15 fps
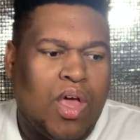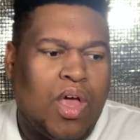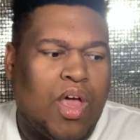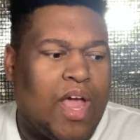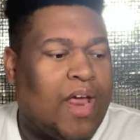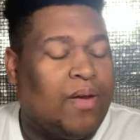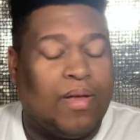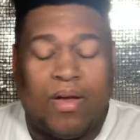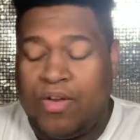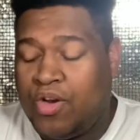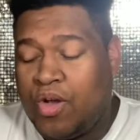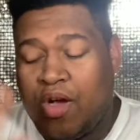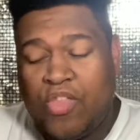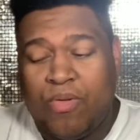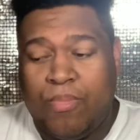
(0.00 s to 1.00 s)
and, you know,
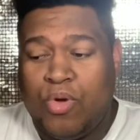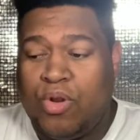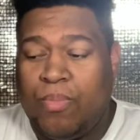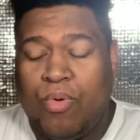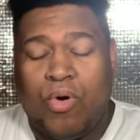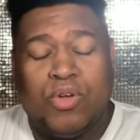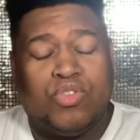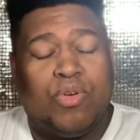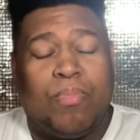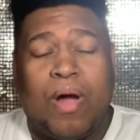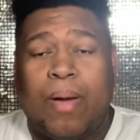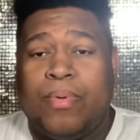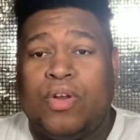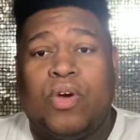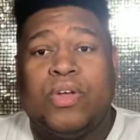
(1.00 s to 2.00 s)
other beauty boys who are
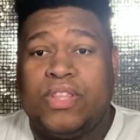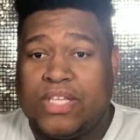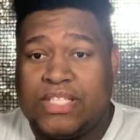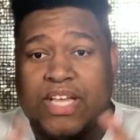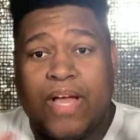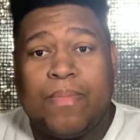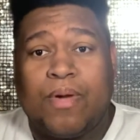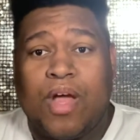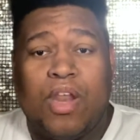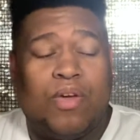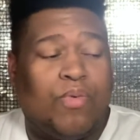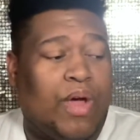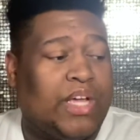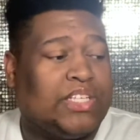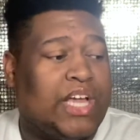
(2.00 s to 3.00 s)
probably, you know, in the same color
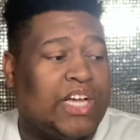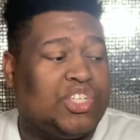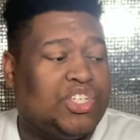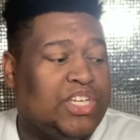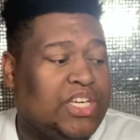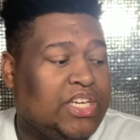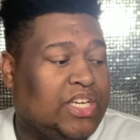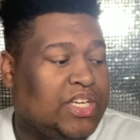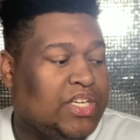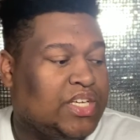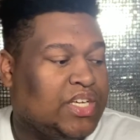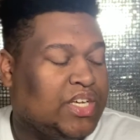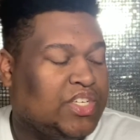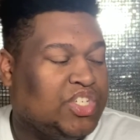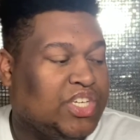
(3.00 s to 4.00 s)
range. Like, she
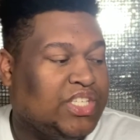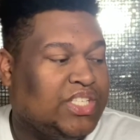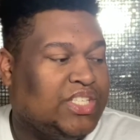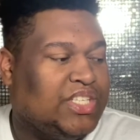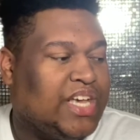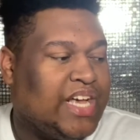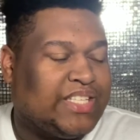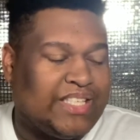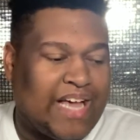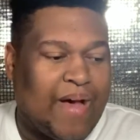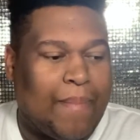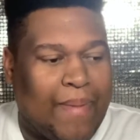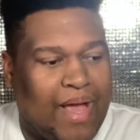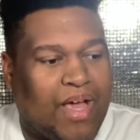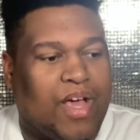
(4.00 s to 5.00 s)
tests out
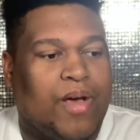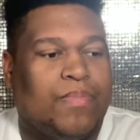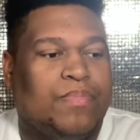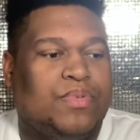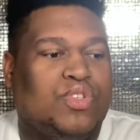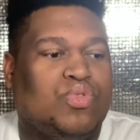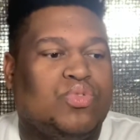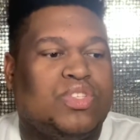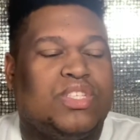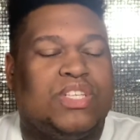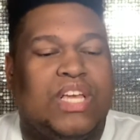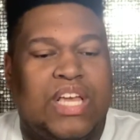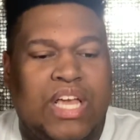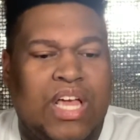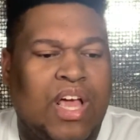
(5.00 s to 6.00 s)
makeup to
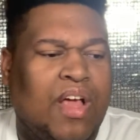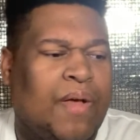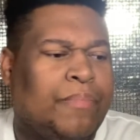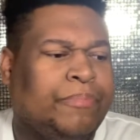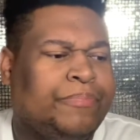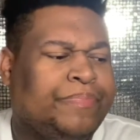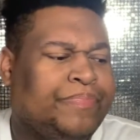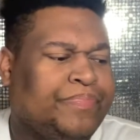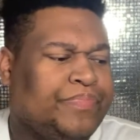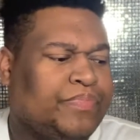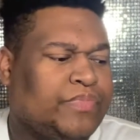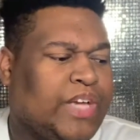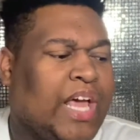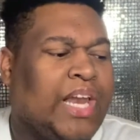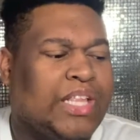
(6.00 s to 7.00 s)
see
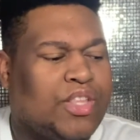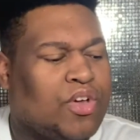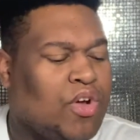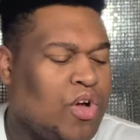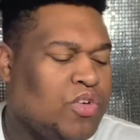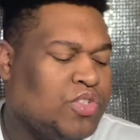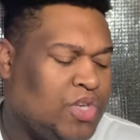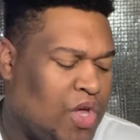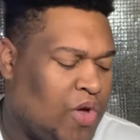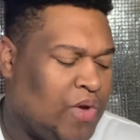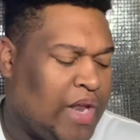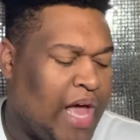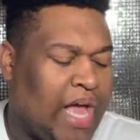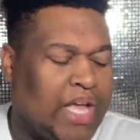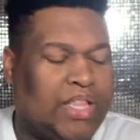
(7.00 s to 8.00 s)
and let the girls know,
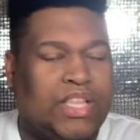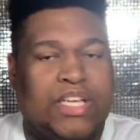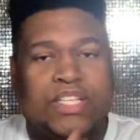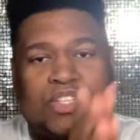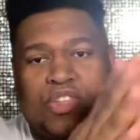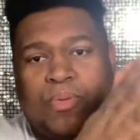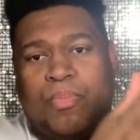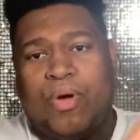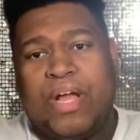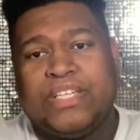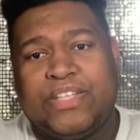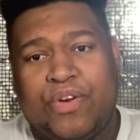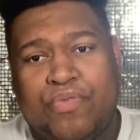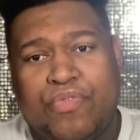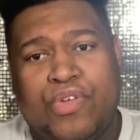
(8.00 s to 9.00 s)
like, these are the brands
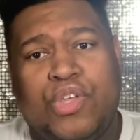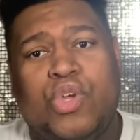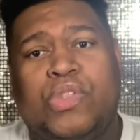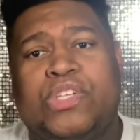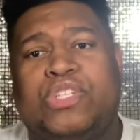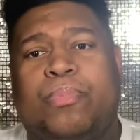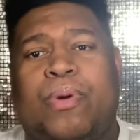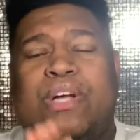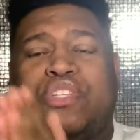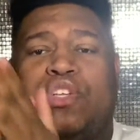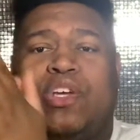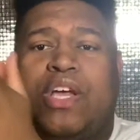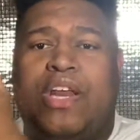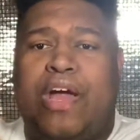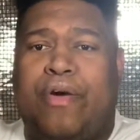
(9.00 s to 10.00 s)
that are for you. These are the brands that are
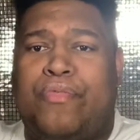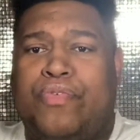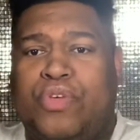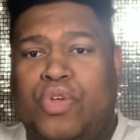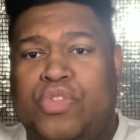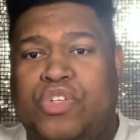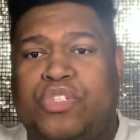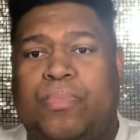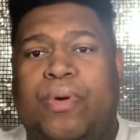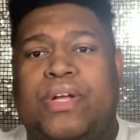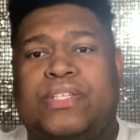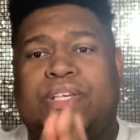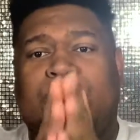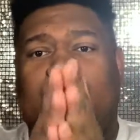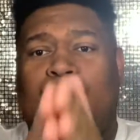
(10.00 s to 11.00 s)
looking out for you. These are the brands
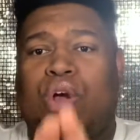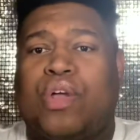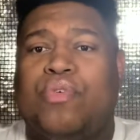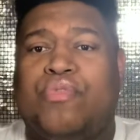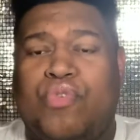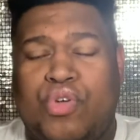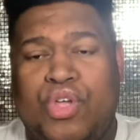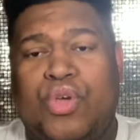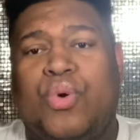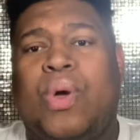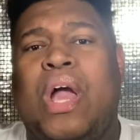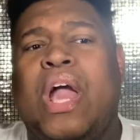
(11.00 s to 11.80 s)
that are working for you.